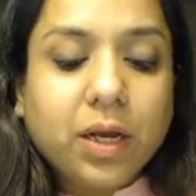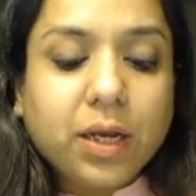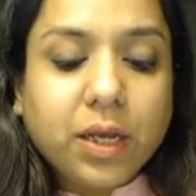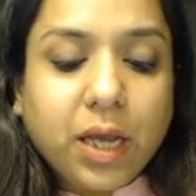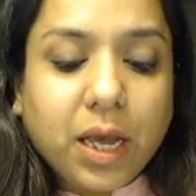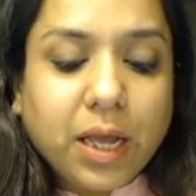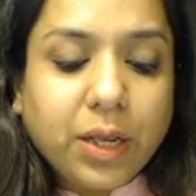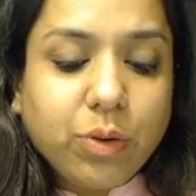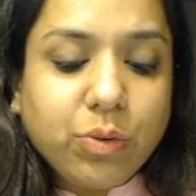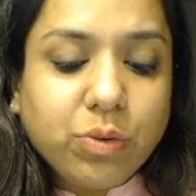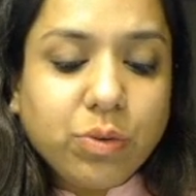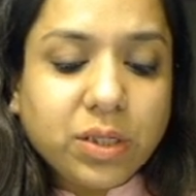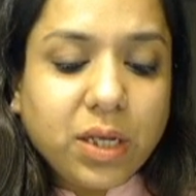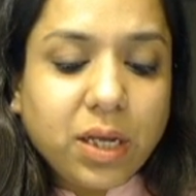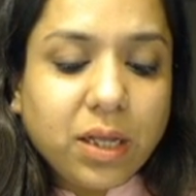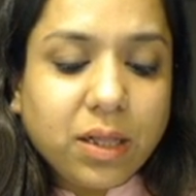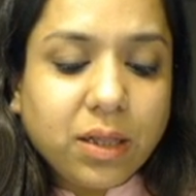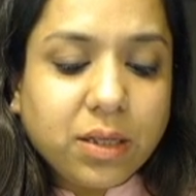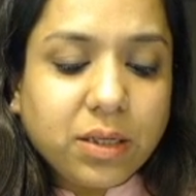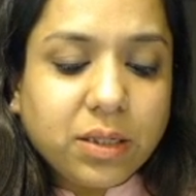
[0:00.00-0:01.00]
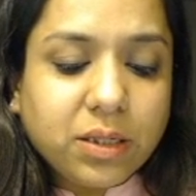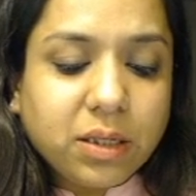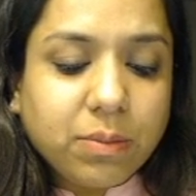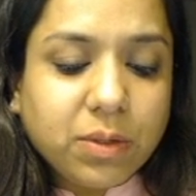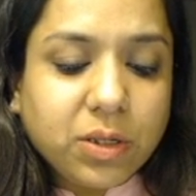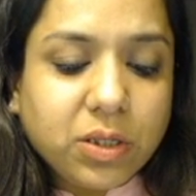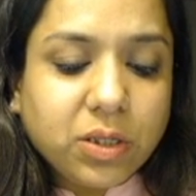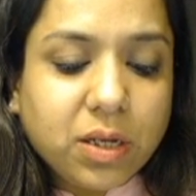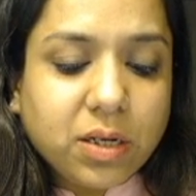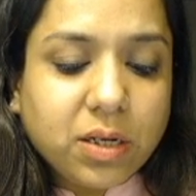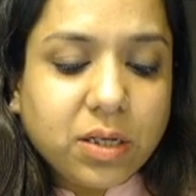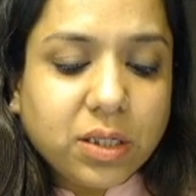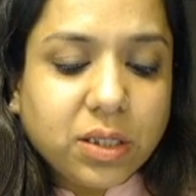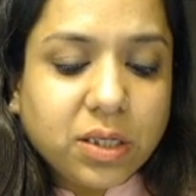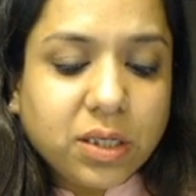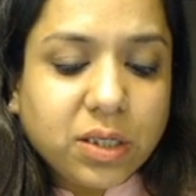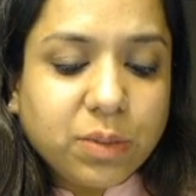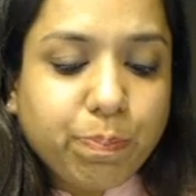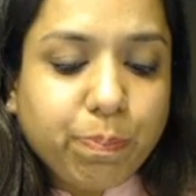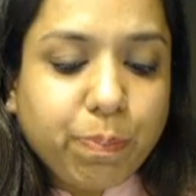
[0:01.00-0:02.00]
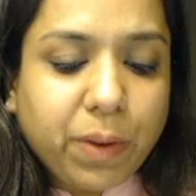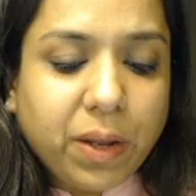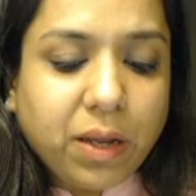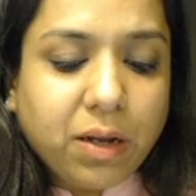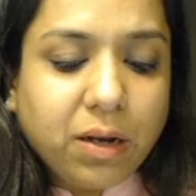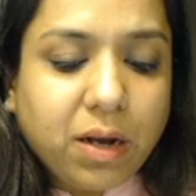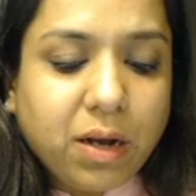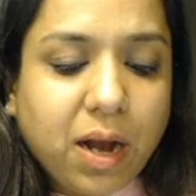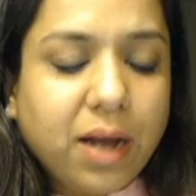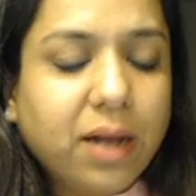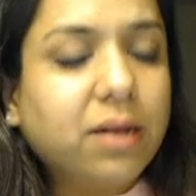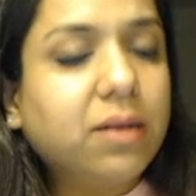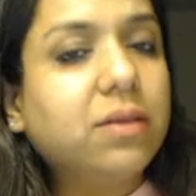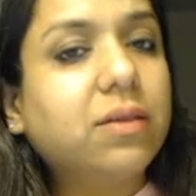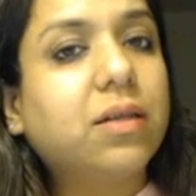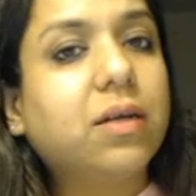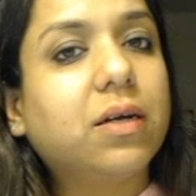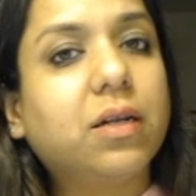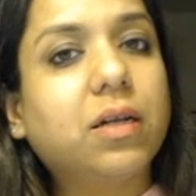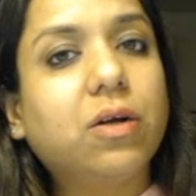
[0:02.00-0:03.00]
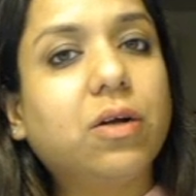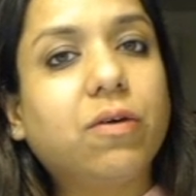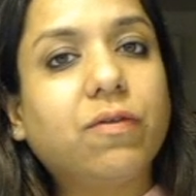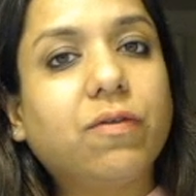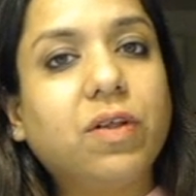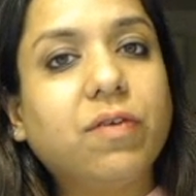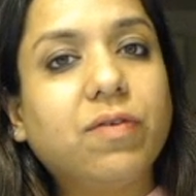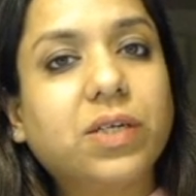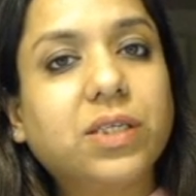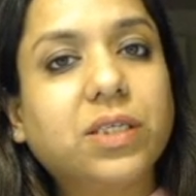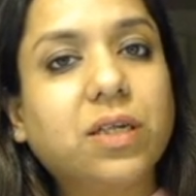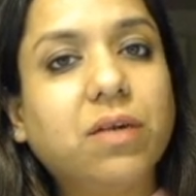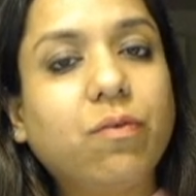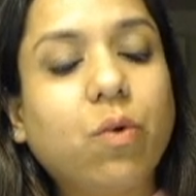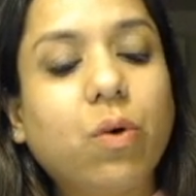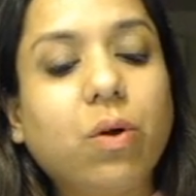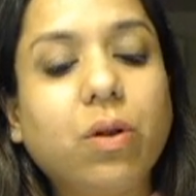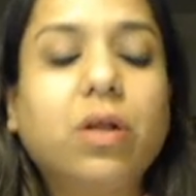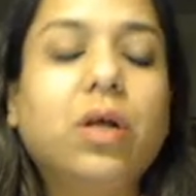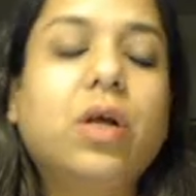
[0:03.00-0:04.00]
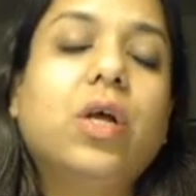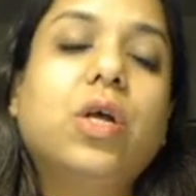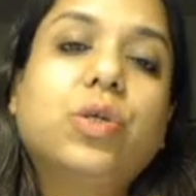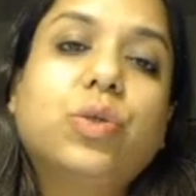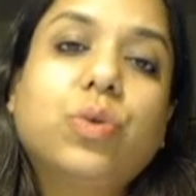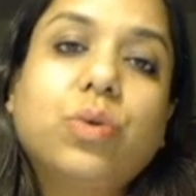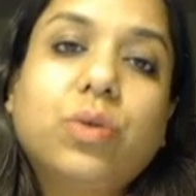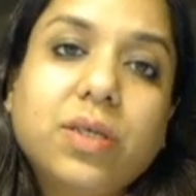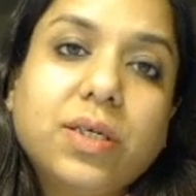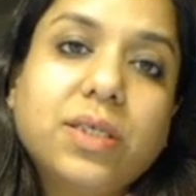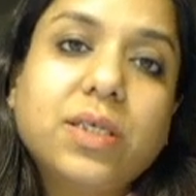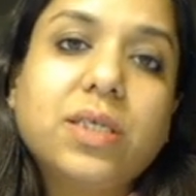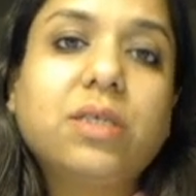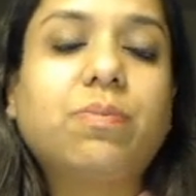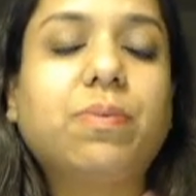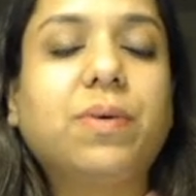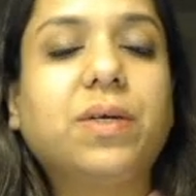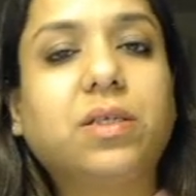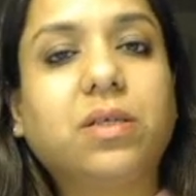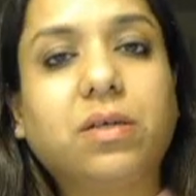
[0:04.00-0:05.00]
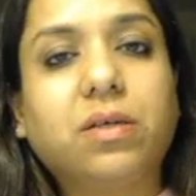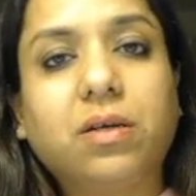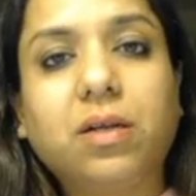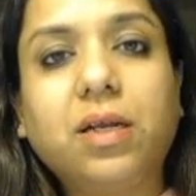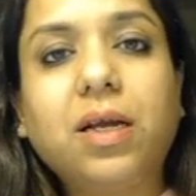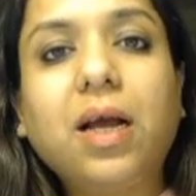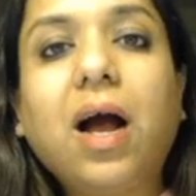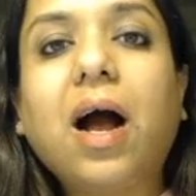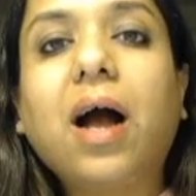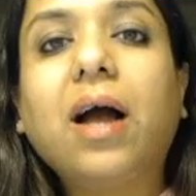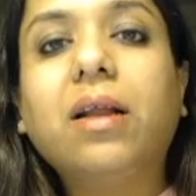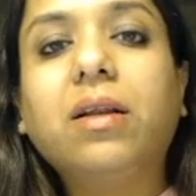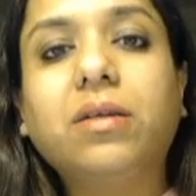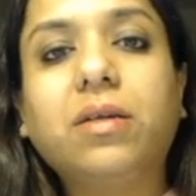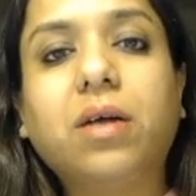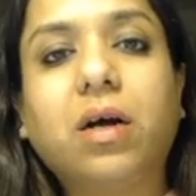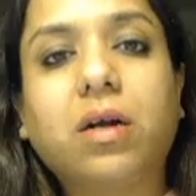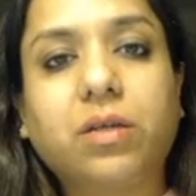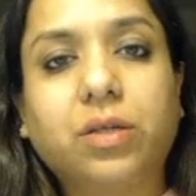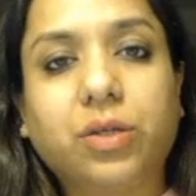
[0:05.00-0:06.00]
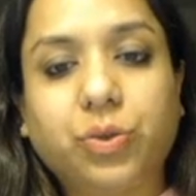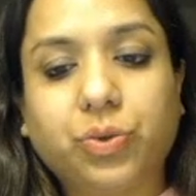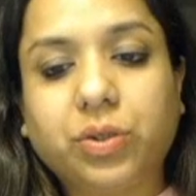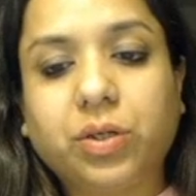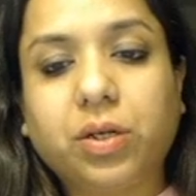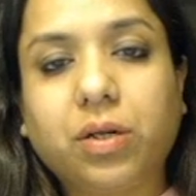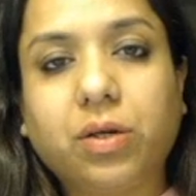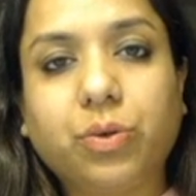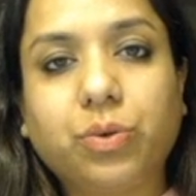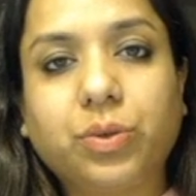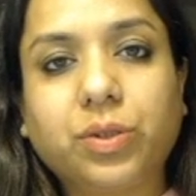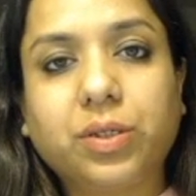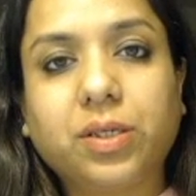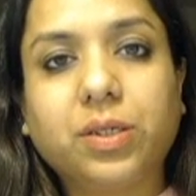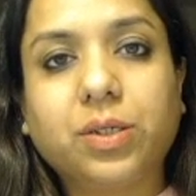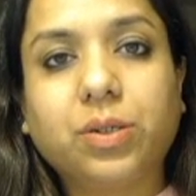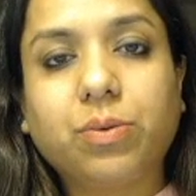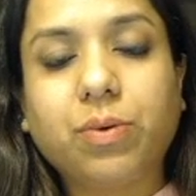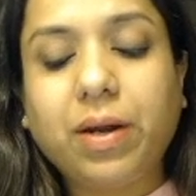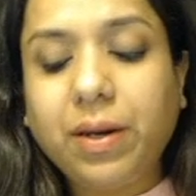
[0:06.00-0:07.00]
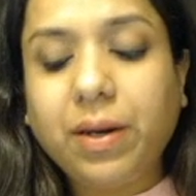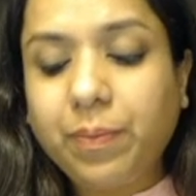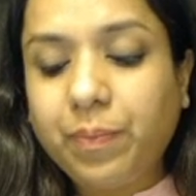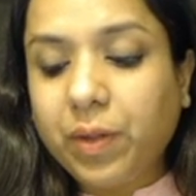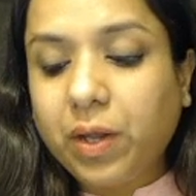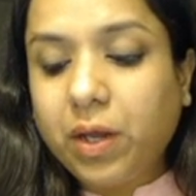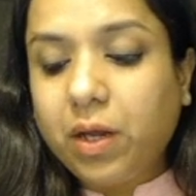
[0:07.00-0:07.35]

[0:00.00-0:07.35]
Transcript: Can you see in this image there is this pink hyaline thickening of the vessel wall? So this is basically hyaline arteriosclerosis, right?